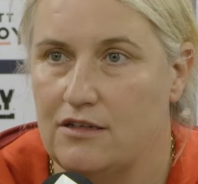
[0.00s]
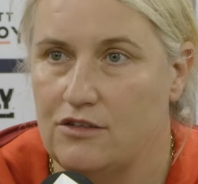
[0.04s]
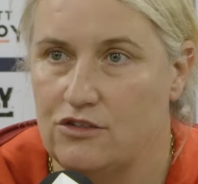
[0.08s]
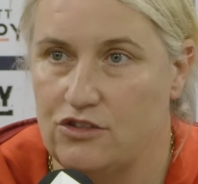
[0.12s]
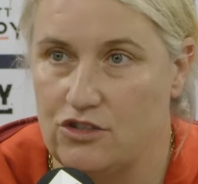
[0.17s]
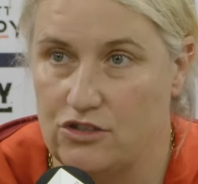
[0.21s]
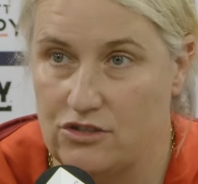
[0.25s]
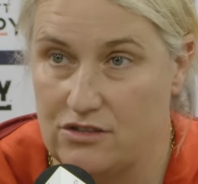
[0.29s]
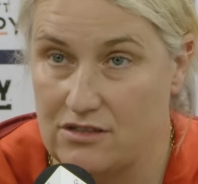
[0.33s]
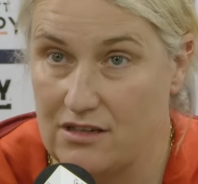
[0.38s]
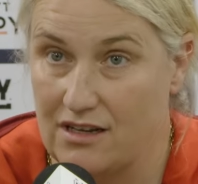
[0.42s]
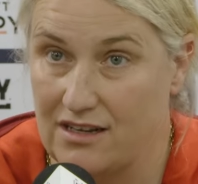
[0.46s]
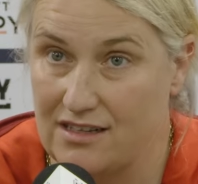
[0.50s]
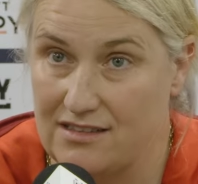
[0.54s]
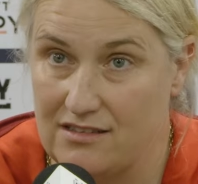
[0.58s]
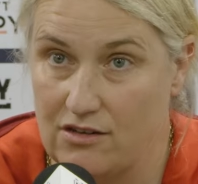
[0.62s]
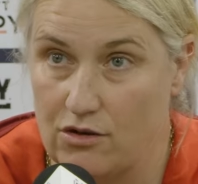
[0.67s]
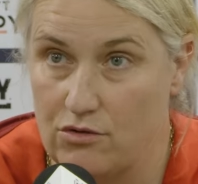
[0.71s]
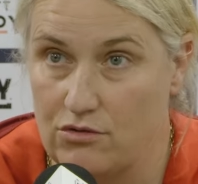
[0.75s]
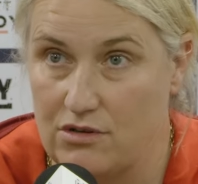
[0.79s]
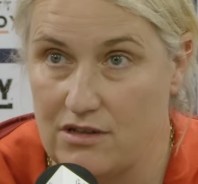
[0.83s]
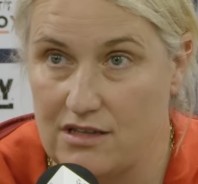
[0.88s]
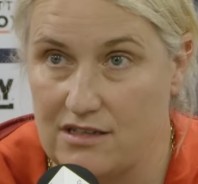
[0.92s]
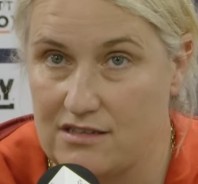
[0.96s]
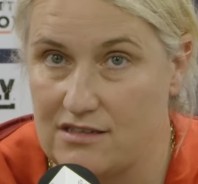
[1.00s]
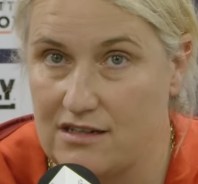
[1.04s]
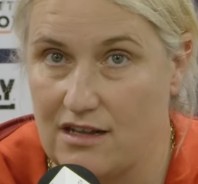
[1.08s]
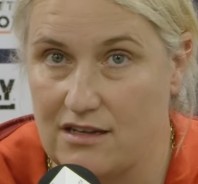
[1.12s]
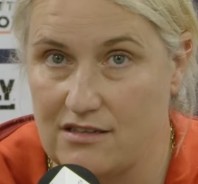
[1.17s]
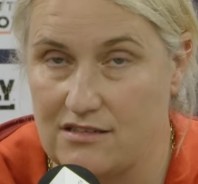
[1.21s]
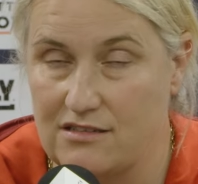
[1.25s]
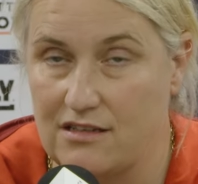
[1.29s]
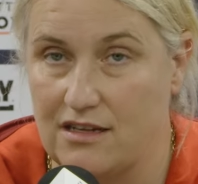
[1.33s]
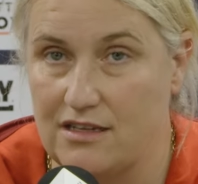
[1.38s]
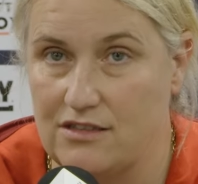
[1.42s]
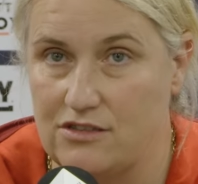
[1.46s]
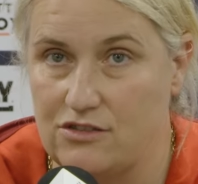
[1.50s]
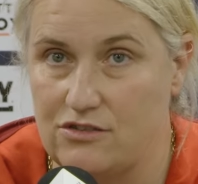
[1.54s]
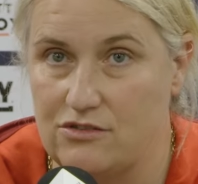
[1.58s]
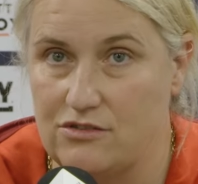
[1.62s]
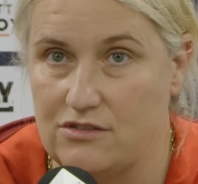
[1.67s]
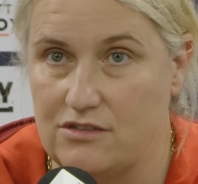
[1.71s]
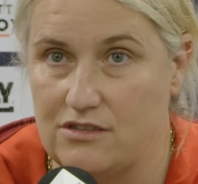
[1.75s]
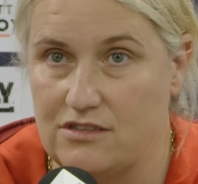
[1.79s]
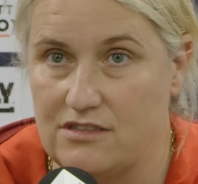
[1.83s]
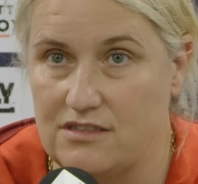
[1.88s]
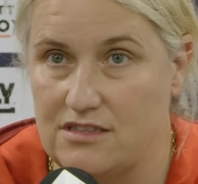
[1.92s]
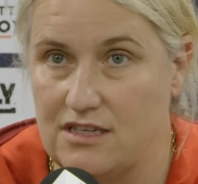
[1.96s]
She's I told her this last night.
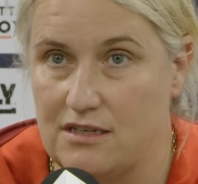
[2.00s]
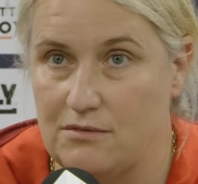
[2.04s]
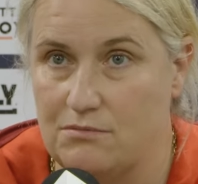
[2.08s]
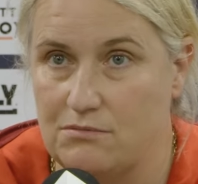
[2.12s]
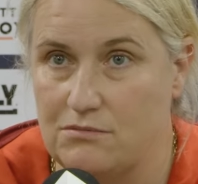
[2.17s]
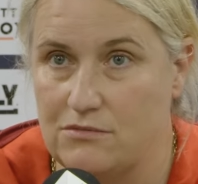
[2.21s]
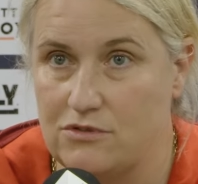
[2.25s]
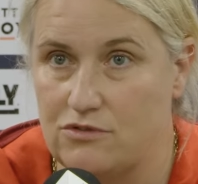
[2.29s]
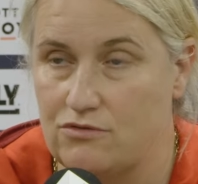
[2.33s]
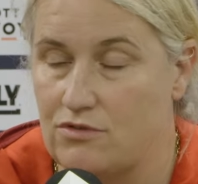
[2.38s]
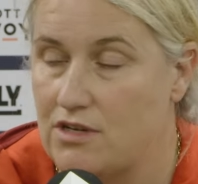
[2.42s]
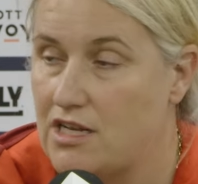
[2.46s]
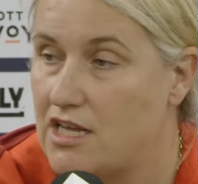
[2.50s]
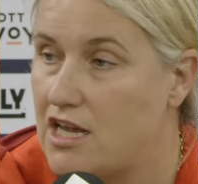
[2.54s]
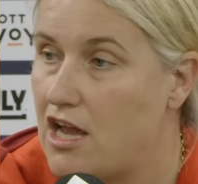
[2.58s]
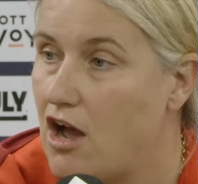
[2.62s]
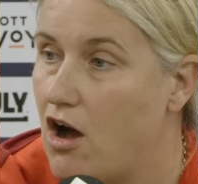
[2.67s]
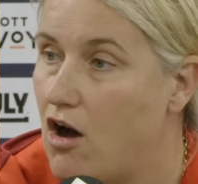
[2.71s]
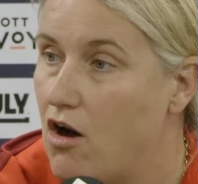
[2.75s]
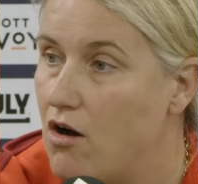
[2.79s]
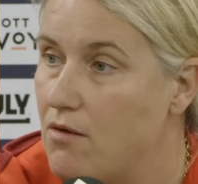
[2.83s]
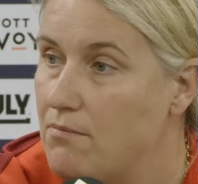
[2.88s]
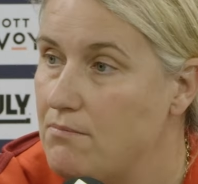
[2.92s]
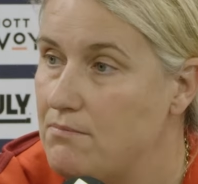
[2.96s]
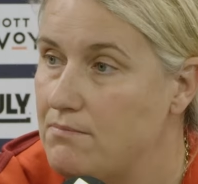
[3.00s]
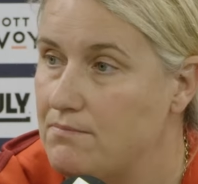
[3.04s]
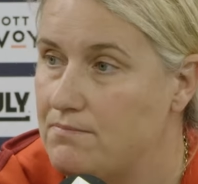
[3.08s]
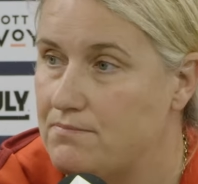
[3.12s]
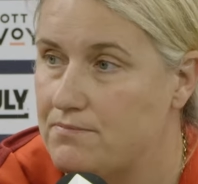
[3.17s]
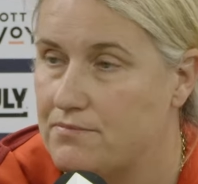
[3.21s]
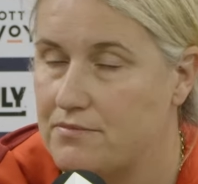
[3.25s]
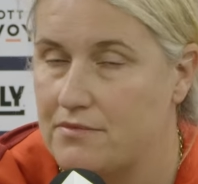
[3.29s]
She seems really calm.